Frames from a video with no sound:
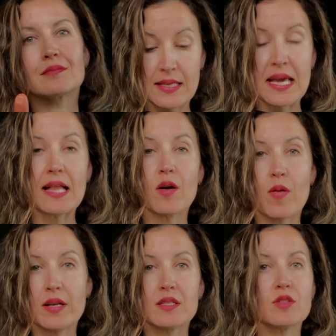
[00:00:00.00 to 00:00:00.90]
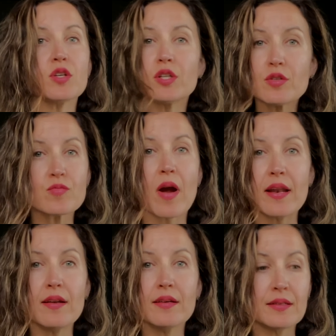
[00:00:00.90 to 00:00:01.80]
yellow onions. You could use
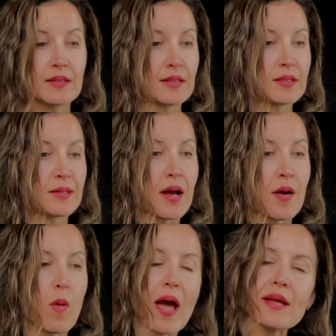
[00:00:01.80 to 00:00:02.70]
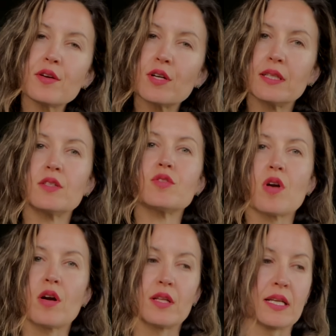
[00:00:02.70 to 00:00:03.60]
red, white, or a little
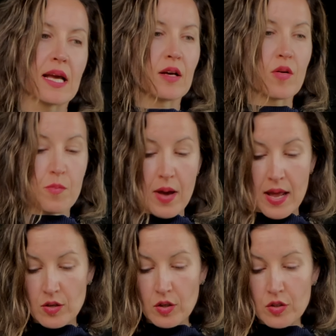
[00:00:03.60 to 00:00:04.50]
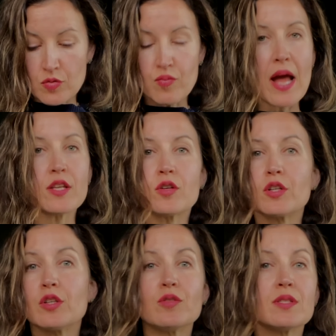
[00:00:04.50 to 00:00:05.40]
stronger than yellow, but you could use red, you could
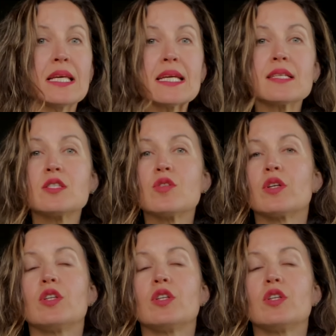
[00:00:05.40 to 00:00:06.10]
use leeks, you could